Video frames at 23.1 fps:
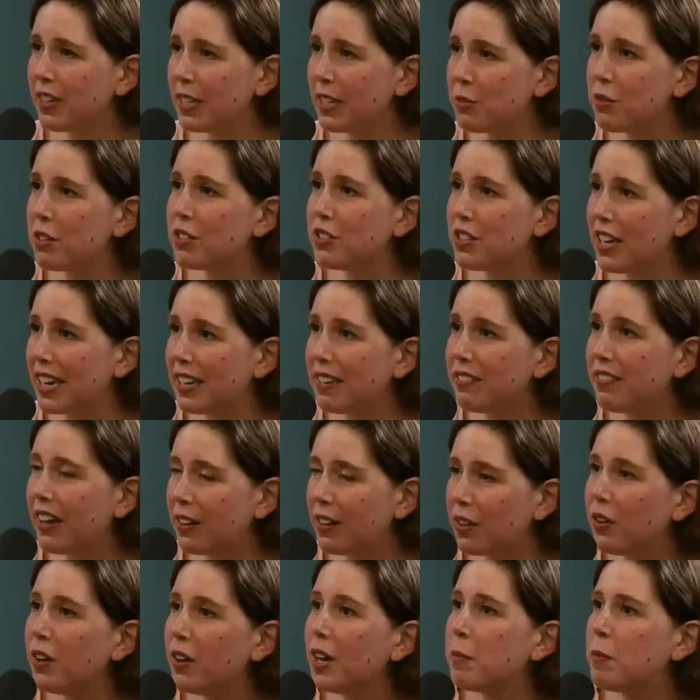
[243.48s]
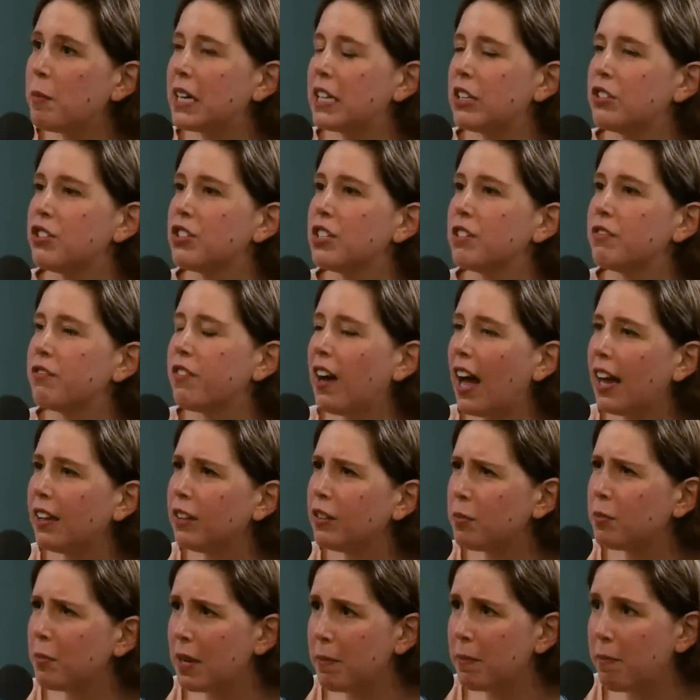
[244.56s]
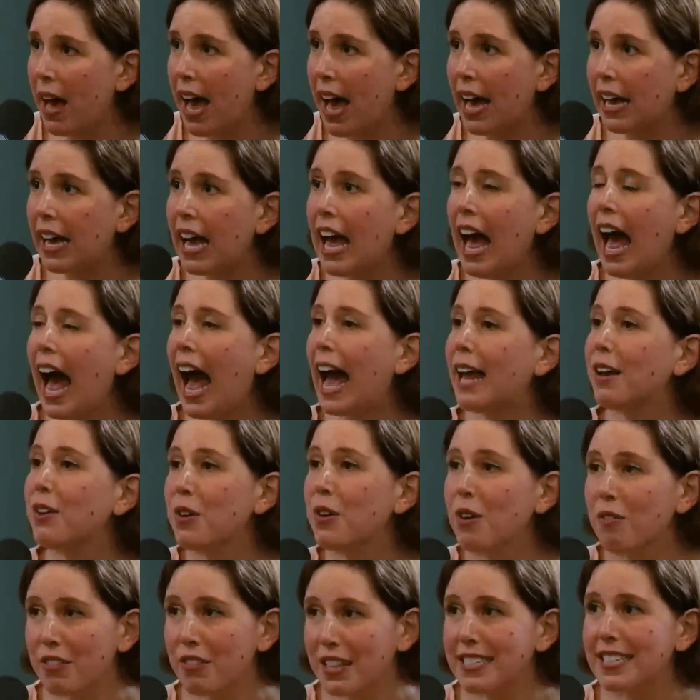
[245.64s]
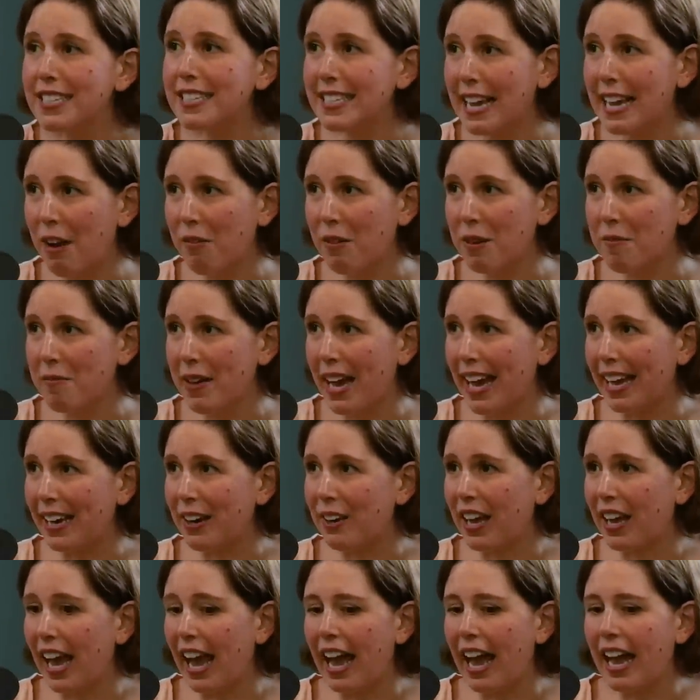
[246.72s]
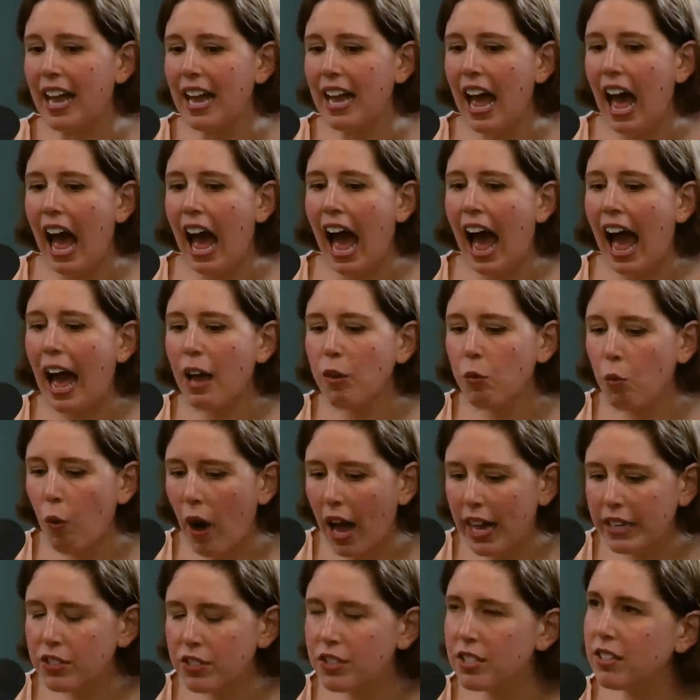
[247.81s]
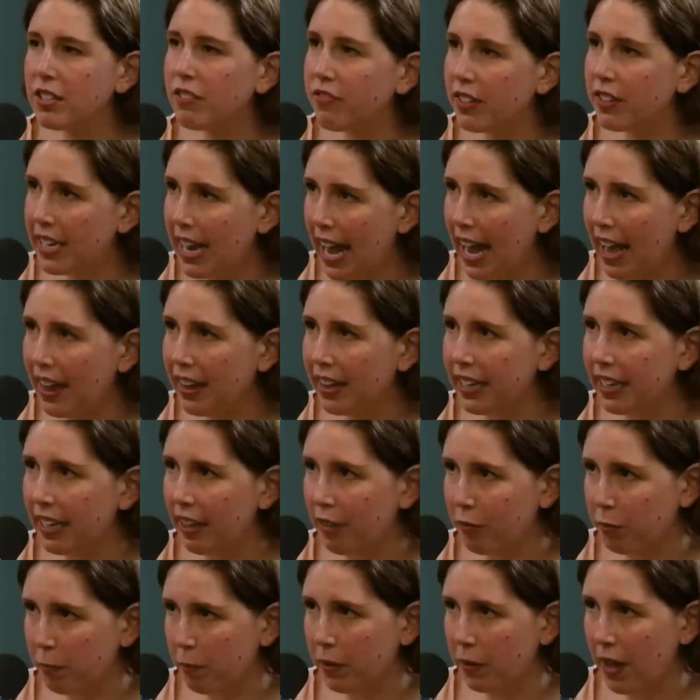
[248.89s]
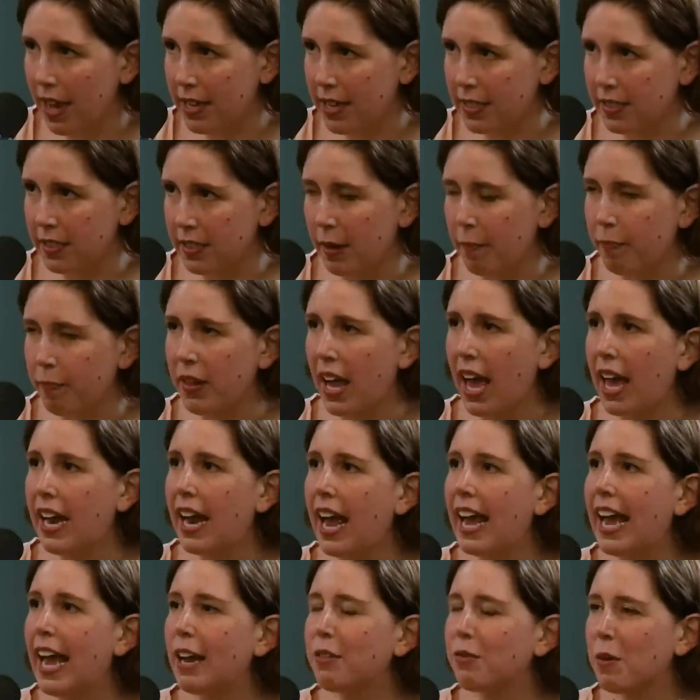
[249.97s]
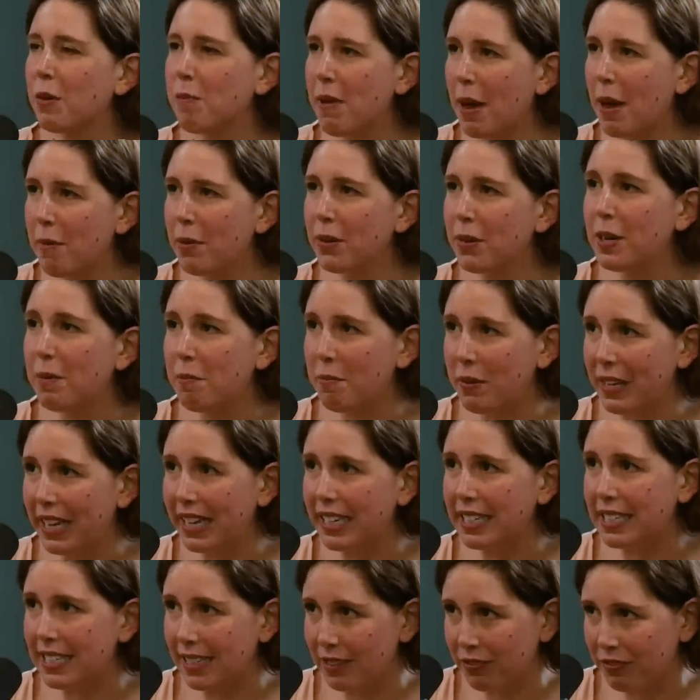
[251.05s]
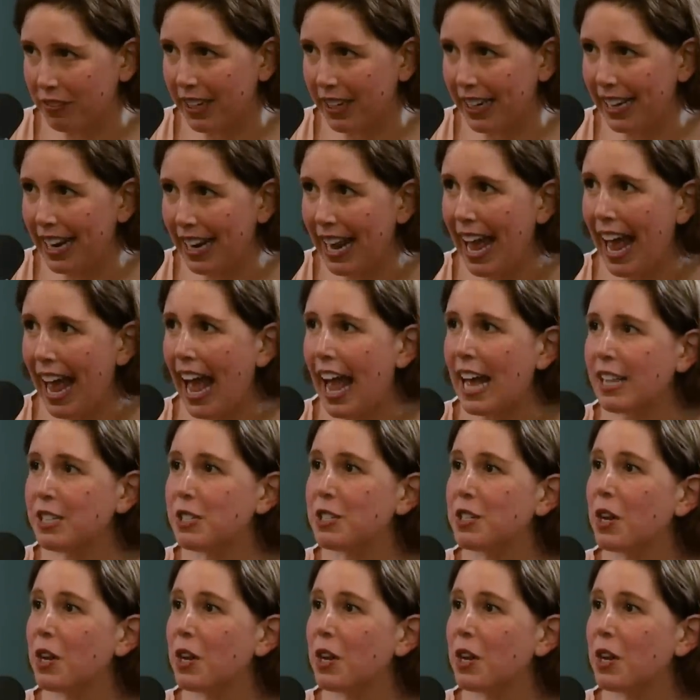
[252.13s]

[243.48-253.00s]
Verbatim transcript: friends with Jenna Von Oy because she followed wow. me back. I don't know if this is how we met, okay? I watched the finale of Blossom and I had remembered it being different. And